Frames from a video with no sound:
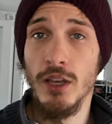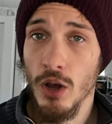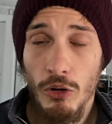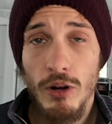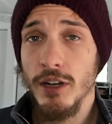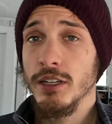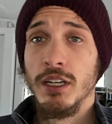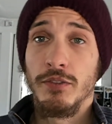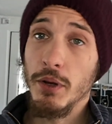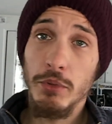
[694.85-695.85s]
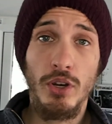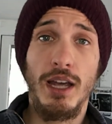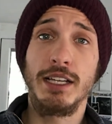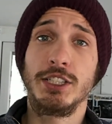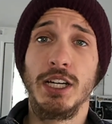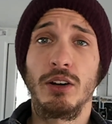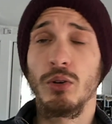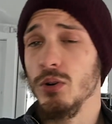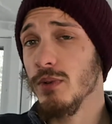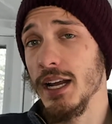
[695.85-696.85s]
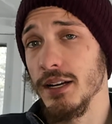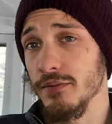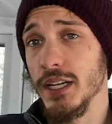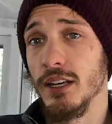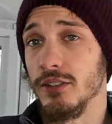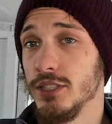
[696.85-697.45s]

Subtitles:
or from your guys' channel or random videos.